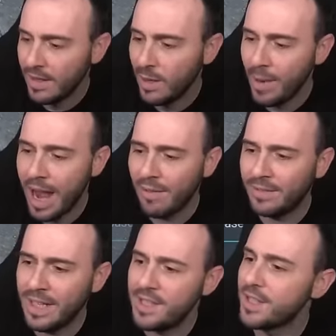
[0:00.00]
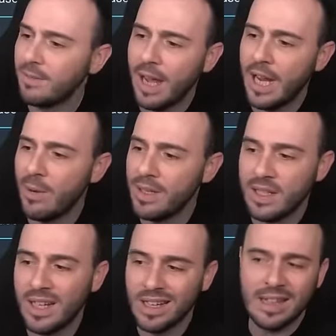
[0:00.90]
We have this AoE
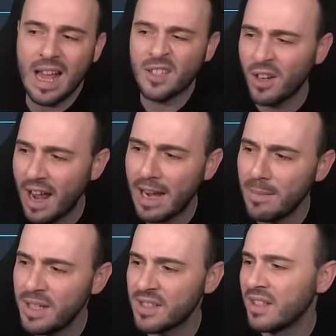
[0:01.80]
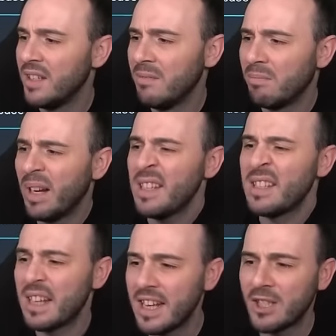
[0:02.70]
skill. Attacks all enemies,
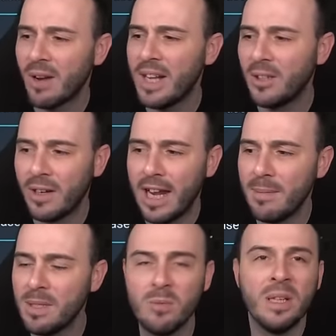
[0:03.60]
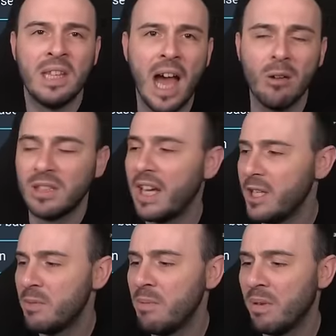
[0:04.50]
Places an extra hit on enemies without
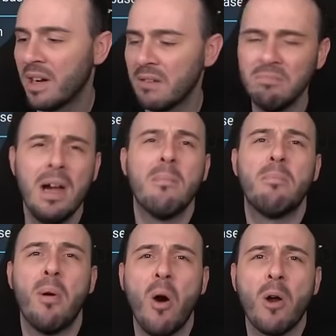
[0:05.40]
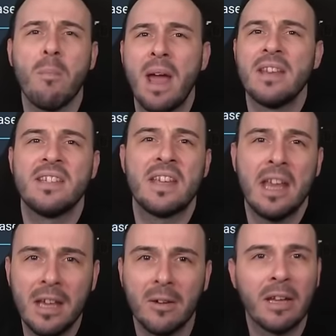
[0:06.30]
H P burn. A poor man's
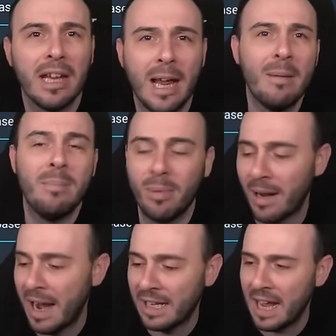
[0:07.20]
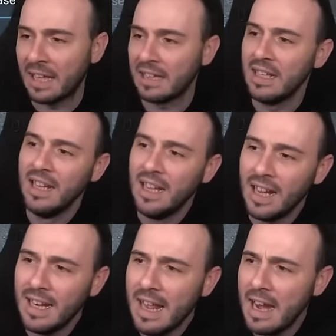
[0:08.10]
skill, okay? Let me put it like that.
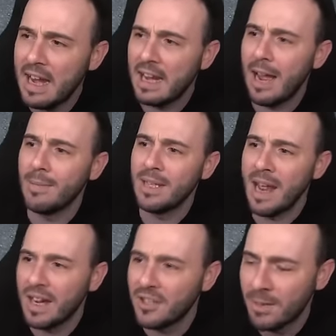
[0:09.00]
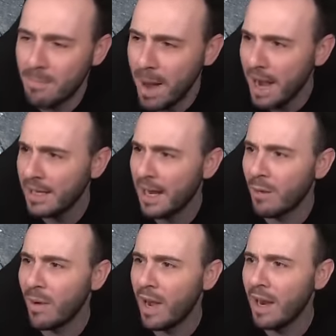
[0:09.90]
And then he comes in action. Magnar
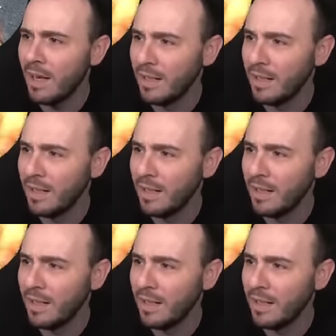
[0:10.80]
one.